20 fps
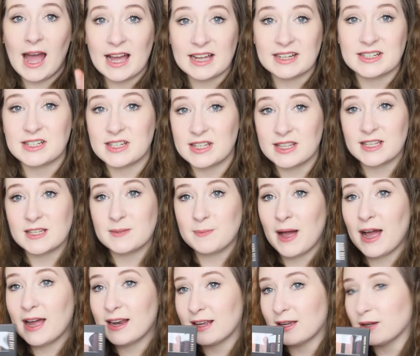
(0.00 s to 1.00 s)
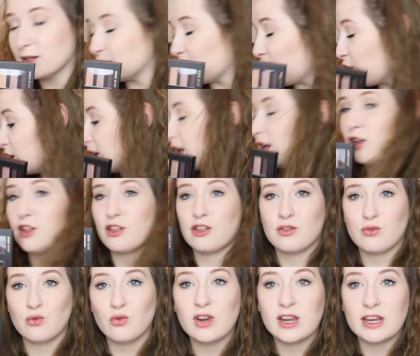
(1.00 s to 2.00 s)
and this palette is only
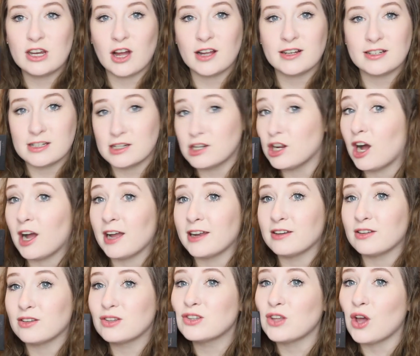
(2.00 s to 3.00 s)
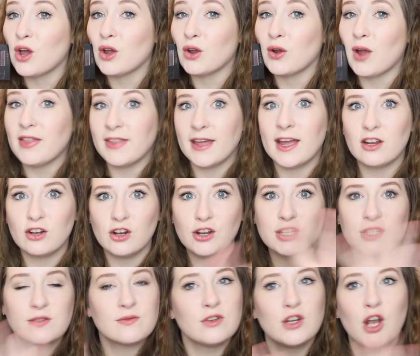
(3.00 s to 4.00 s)
three ninety-nine, so, and they had
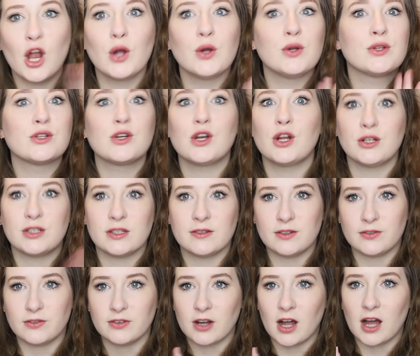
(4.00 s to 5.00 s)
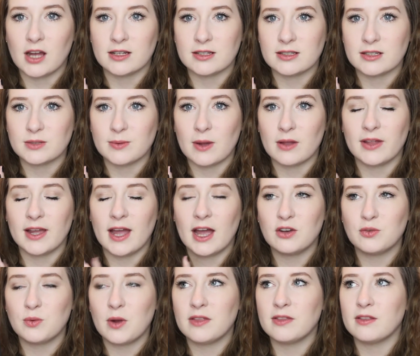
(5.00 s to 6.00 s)
loads of loads and loads of different colours as well. They
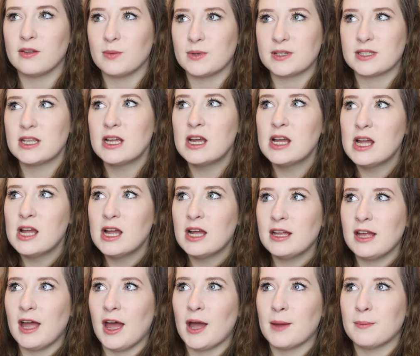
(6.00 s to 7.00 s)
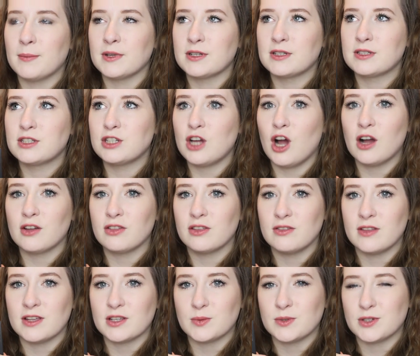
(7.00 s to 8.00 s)
had one that was um, darker
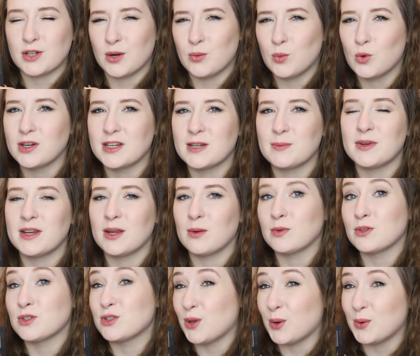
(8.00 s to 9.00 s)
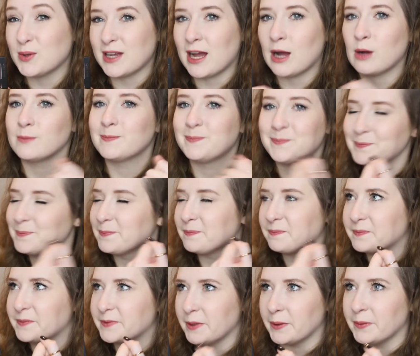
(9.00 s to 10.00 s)
than this, which I wanted, but it was sold out.
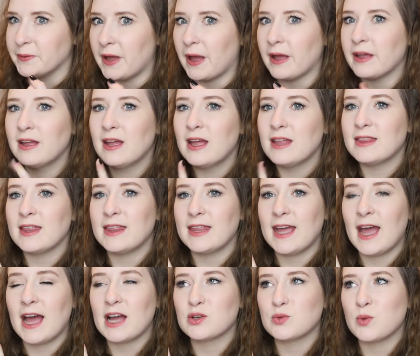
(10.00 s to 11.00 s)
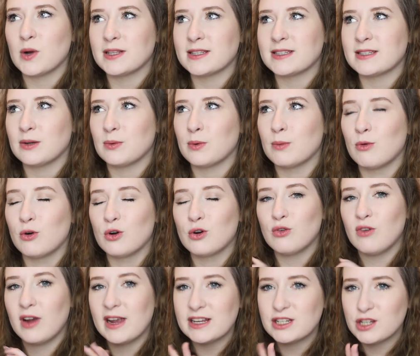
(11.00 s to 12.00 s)
Darn it. Then they had ones that were more
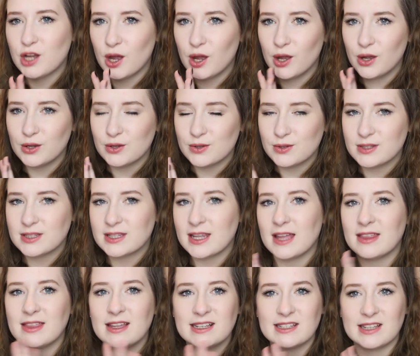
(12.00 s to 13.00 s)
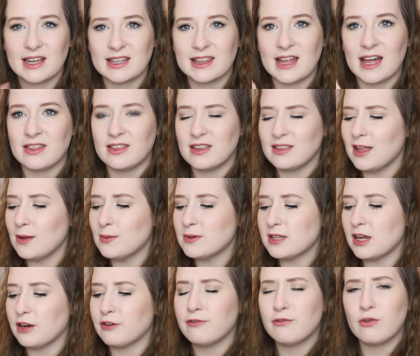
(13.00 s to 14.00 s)
grey tones, things like that. I think there
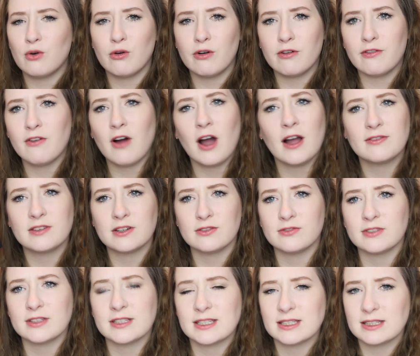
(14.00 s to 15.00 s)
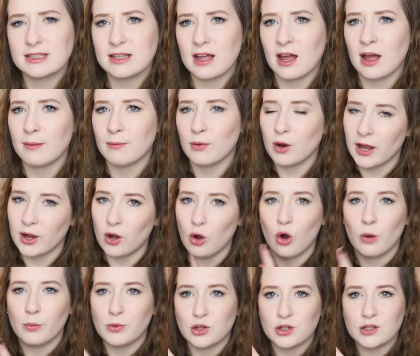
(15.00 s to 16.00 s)
was like four or five different um, like
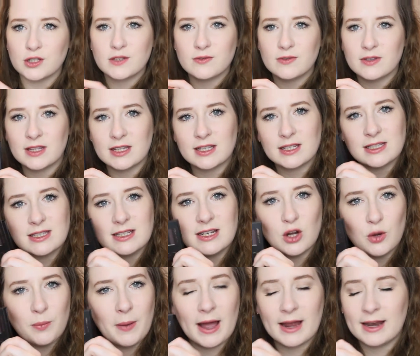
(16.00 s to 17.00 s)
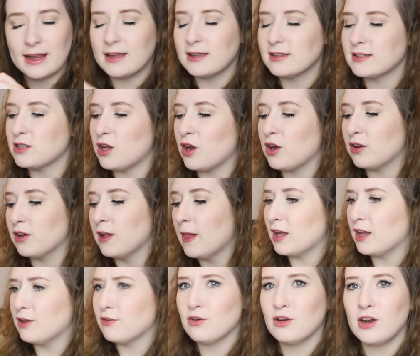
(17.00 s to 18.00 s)
options for this little palette. So
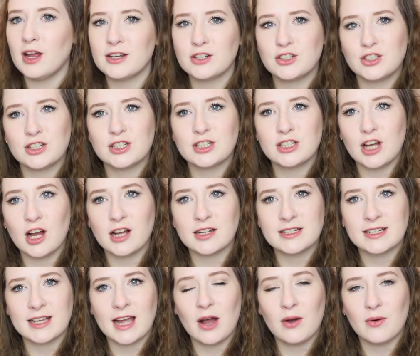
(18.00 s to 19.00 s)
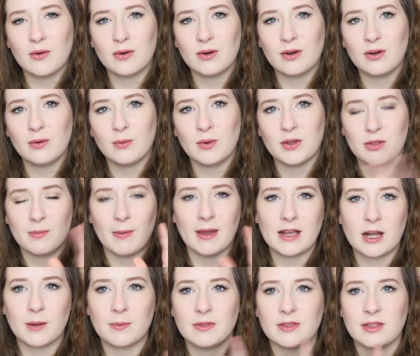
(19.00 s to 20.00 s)
if you're like just starting out with
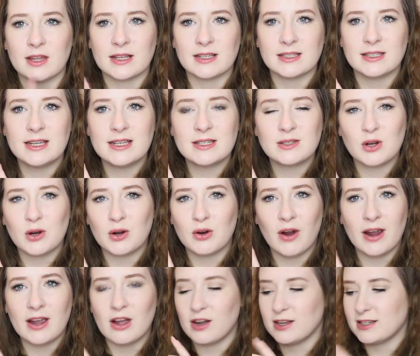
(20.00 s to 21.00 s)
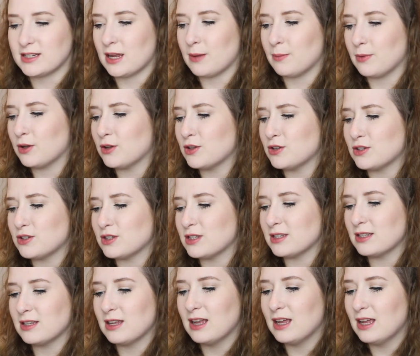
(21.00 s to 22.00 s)
makeup and things, these are a great idea, because
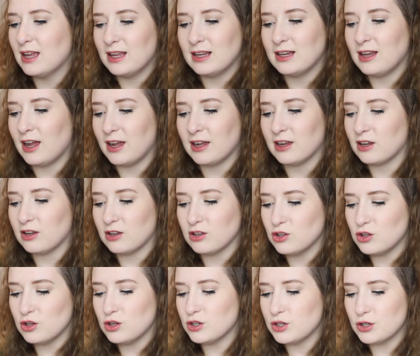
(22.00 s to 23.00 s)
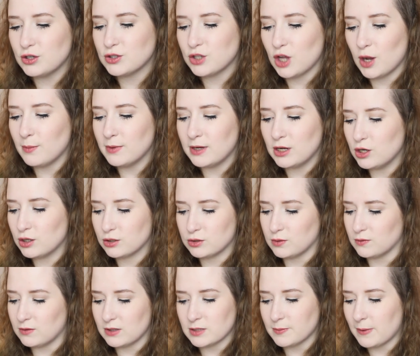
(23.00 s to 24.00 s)
like you could do so many looks
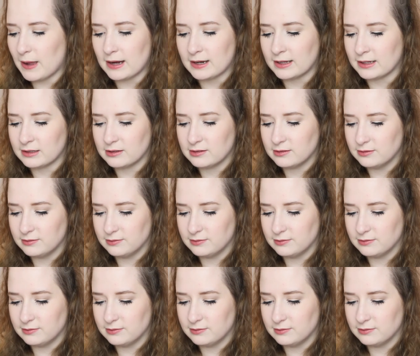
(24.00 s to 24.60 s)
with this palette.